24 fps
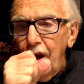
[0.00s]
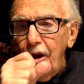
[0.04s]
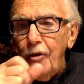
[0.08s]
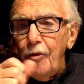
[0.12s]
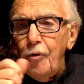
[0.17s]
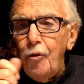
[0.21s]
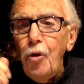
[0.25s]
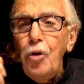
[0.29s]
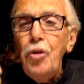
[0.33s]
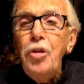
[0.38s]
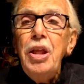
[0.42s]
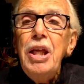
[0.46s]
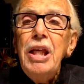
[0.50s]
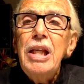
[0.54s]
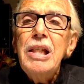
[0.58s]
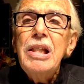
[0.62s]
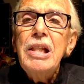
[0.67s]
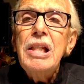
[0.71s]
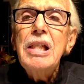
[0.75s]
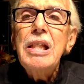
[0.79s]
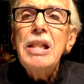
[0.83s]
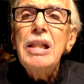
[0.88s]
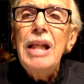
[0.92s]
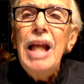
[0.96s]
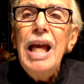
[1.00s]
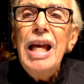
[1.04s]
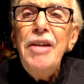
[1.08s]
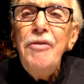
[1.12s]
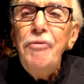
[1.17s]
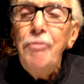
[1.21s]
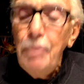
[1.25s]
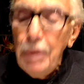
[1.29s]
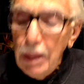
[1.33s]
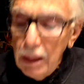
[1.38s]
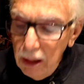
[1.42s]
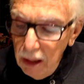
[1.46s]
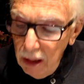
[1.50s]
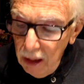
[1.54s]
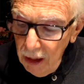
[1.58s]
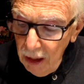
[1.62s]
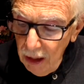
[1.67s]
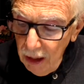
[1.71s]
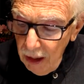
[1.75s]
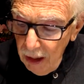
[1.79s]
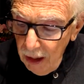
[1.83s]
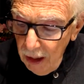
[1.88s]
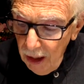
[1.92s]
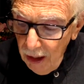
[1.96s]
for the enslavement
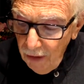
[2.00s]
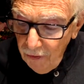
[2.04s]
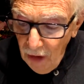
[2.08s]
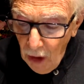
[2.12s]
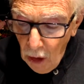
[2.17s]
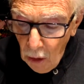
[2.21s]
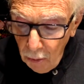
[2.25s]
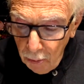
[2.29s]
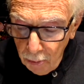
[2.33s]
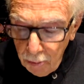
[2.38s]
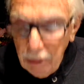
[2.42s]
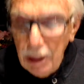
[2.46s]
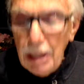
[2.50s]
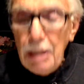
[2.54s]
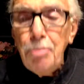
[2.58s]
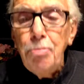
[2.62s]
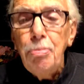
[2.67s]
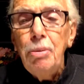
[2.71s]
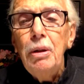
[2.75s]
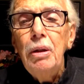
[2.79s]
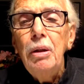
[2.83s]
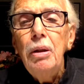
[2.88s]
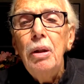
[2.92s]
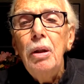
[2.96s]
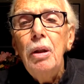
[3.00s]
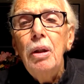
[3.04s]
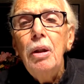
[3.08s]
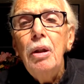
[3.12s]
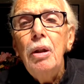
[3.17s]
of our people